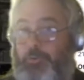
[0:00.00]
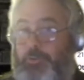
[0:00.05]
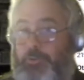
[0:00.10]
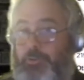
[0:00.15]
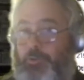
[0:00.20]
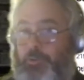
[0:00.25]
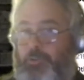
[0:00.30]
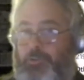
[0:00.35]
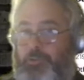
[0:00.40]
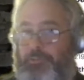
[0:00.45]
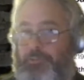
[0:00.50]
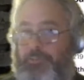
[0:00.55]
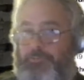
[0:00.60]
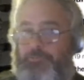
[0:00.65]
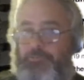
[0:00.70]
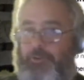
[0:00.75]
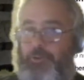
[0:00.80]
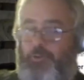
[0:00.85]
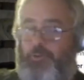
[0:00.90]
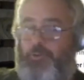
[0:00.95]
order and
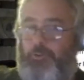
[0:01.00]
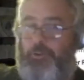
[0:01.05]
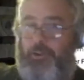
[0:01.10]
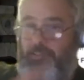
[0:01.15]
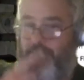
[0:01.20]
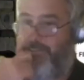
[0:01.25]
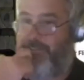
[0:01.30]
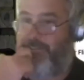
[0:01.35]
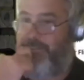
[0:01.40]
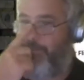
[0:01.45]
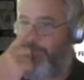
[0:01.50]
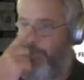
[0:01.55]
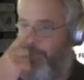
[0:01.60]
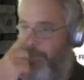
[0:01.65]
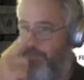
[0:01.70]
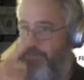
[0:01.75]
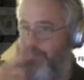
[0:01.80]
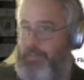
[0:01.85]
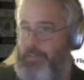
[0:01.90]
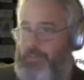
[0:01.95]
folderize this, but
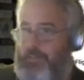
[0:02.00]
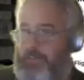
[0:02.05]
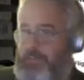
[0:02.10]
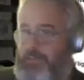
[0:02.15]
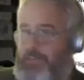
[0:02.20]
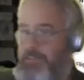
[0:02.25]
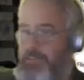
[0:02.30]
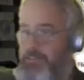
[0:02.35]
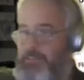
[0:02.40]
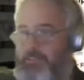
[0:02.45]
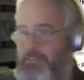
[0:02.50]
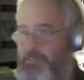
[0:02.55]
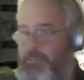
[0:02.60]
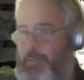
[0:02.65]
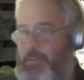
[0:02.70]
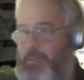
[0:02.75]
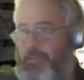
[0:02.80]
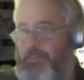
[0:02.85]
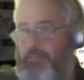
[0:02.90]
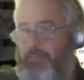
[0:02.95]
it's just
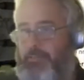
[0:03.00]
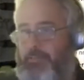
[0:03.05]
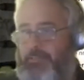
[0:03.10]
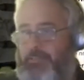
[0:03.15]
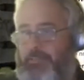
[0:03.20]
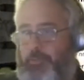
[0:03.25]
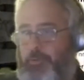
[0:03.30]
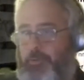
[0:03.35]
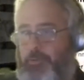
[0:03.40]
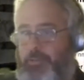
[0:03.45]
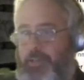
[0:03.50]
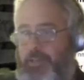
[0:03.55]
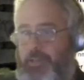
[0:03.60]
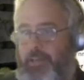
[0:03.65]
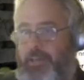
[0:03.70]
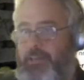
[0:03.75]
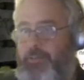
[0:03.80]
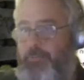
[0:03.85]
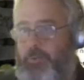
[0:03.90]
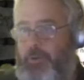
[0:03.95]
been somewhat
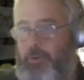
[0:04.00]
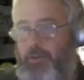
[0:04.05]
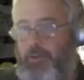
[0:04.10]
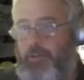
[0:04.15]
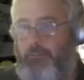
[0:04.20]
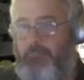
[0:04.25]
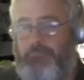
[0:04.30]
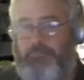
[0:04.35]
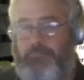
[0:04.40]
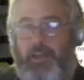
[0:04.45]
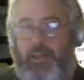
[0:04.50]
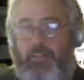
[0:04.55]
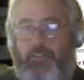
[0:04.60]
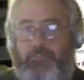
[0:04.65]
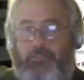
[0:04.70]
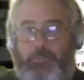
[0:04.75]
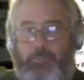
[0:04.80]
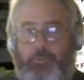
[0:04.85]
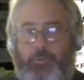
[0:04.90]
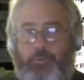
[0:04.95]
delayed by other
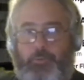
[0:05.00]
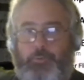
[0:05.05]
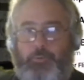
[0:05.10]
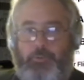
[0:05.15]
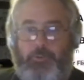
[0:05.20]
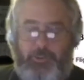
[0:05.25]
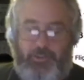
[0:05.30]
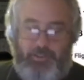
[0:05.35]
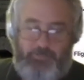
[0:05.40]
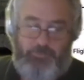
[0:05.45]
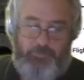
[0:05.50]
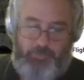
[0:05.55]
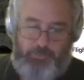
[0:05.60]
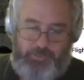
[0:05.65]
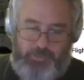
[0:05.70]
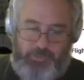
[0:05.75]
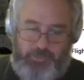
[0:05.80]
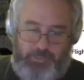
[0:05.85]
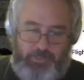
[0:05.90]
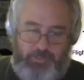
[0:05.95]
important work,
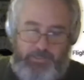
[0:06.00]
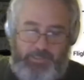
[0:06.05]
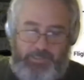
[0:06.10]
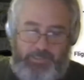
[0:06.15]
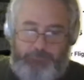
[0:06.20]
unfortunately.